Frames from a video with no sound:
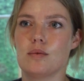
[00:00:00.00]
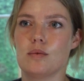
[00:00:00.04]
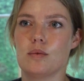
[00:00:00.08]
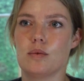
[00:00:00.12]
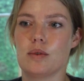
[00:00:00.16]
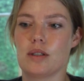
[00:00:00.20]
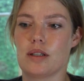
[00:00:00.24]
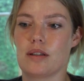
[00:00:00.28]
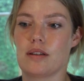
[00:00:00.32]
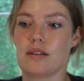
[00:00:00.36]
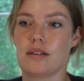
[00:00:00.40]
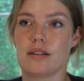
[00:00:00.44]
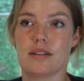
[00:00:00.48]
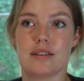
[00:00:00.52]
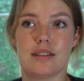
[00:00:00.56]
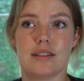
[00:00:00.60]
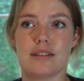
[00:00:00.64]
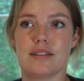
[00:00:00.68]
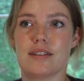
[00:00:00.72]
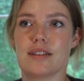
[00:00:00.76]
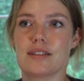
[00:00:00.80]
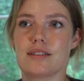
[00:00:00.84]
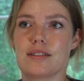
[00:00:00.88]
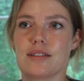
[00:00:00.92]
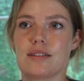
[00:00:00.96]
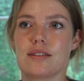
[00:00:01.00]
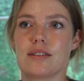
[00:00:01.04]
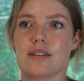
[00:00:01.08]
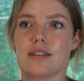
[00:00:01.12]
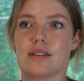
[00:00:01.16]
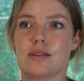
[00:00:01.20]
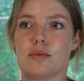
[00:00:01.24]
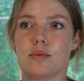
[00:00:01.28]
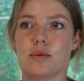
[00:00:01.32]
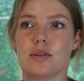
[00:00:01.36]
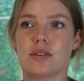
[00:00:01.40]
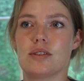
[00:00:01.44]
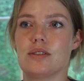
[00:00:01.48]
with an
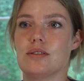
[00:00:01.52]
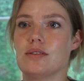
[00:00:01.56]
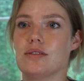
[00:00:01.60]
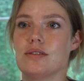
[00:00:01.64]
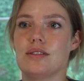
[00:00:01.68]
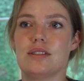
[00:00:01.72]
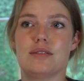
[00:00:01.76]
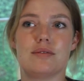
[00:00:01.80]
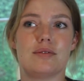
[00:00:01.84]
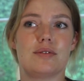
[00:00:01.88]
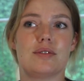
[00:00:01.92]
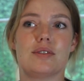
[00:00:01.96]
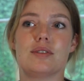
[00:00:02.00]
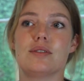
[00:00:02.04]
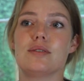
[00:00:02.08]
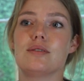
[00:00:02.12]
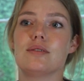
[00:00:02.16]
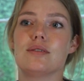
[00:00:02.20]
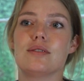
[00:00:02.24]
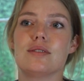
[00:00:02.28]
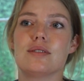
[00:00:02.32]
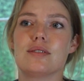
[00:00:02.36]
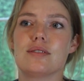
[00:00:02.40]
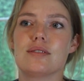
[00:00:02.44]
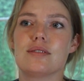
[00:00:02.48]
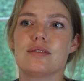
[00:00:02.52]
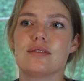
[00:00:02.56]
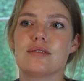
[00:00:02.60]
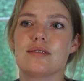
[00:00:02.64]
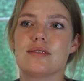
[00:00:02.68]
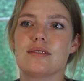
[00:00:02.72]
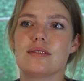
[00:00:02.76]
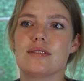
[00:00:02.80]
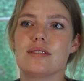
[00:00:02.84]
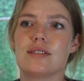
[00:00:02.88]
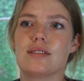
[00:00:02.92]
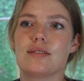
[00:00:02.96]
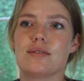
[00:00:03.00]
insecticide while you don't even know
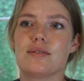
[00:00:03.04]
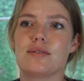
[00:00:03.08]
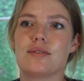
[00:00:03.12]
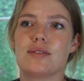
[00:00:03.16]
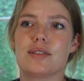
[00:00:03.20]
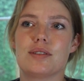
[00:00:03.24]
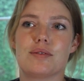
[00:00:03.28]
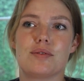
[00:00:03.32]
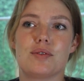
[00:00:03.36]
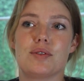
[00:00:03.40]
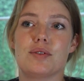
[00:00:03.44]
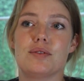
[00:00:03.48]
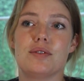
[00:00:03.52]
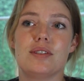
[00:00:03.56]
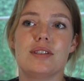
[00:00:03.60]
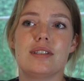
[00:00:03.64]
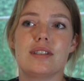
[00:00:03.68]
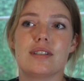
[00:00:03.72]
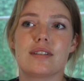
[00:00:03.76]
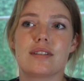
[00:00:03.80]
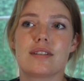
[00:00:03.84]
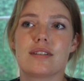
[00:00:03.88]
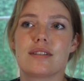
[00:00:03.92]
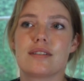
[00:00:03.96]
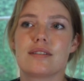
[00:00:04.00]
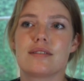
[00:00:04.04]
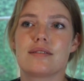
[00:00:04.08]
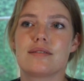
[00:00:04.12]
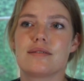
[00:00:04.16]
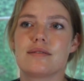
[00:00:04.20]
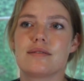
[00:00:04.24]
if, if you need it.